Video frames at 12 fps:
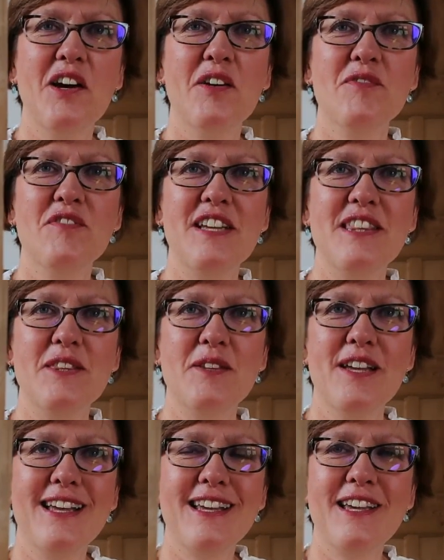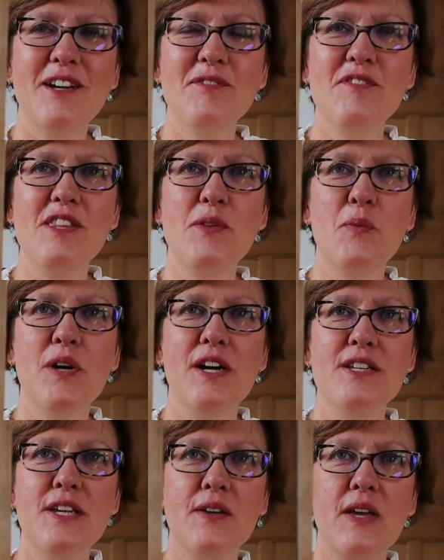Can't read the
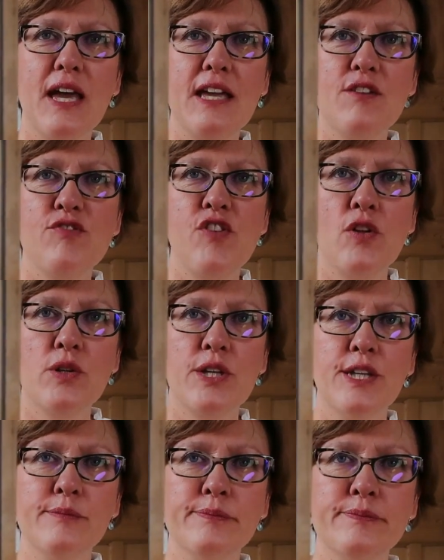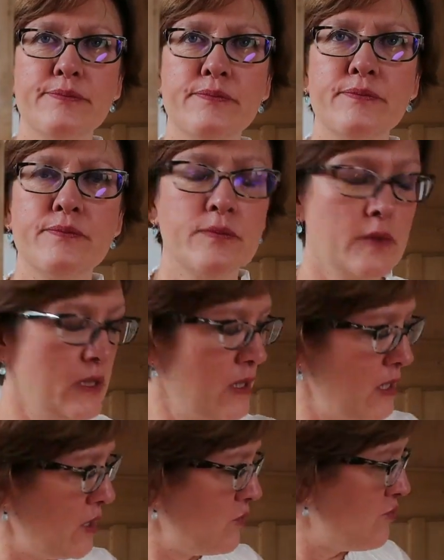word, okay? Falcon.
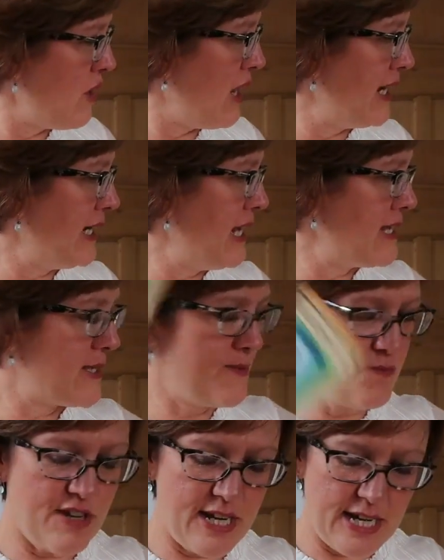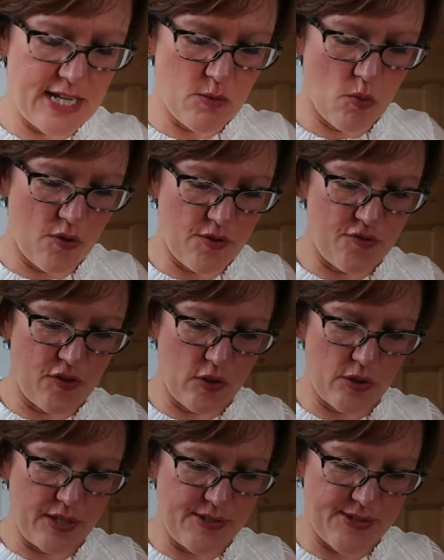Right, let's read what the
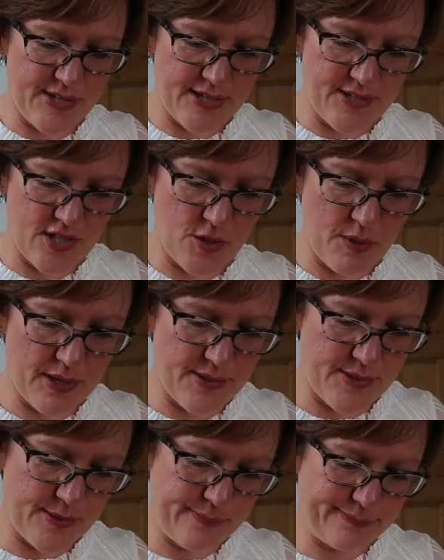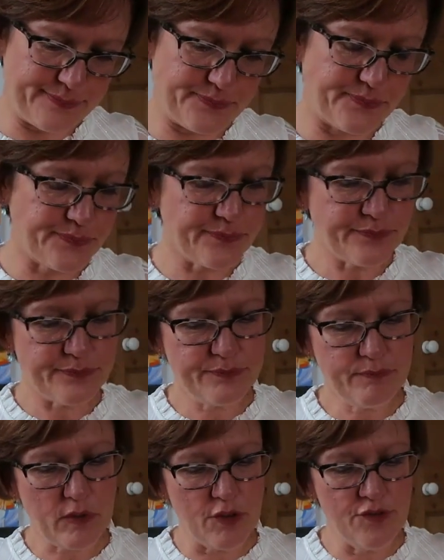falcon says to us
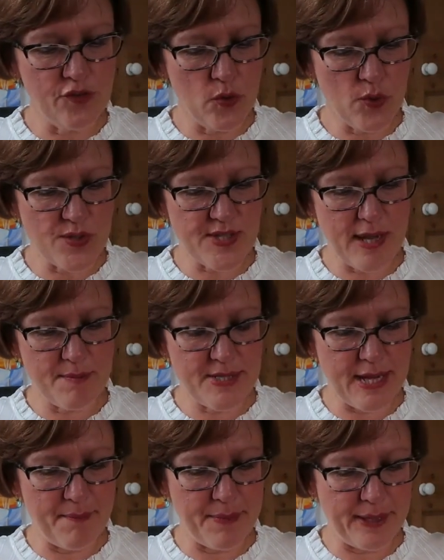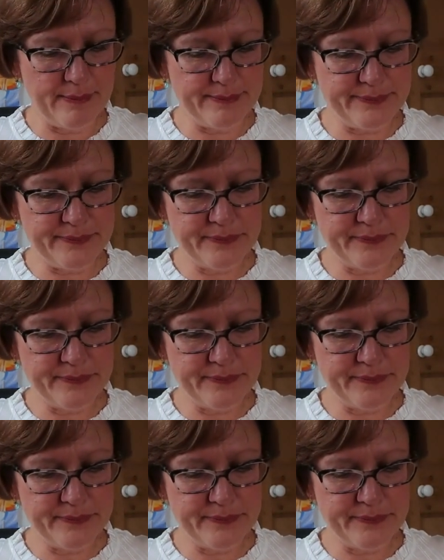for September.